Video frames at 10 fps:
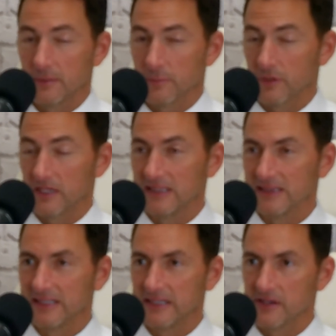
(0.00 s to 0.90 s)
a pretty
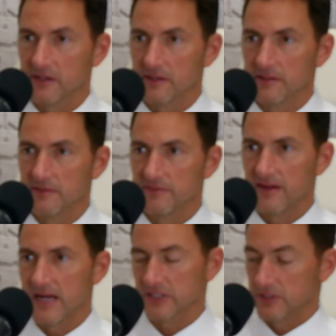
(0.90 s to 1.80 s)
linear
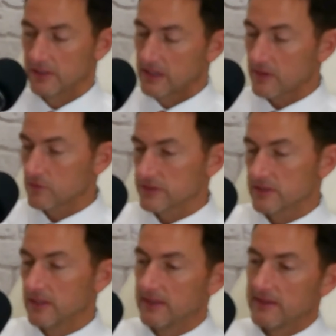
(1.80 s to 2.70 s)
fashion. In other
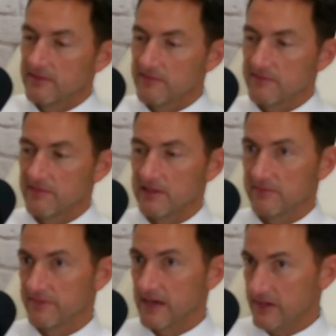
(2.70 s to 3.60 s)
words,
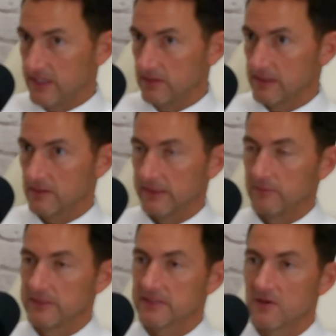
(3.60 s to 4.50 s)
very clearly,
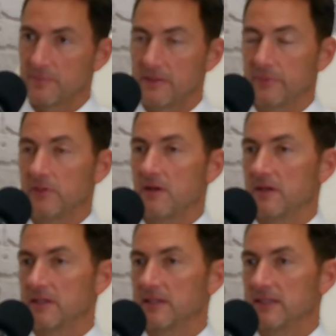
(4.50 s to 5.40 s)
we start people
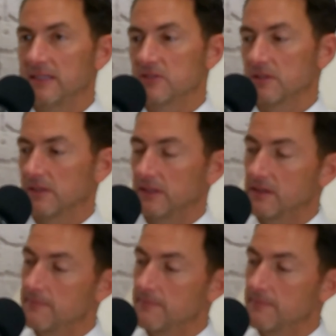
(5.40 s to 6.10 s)
on insulin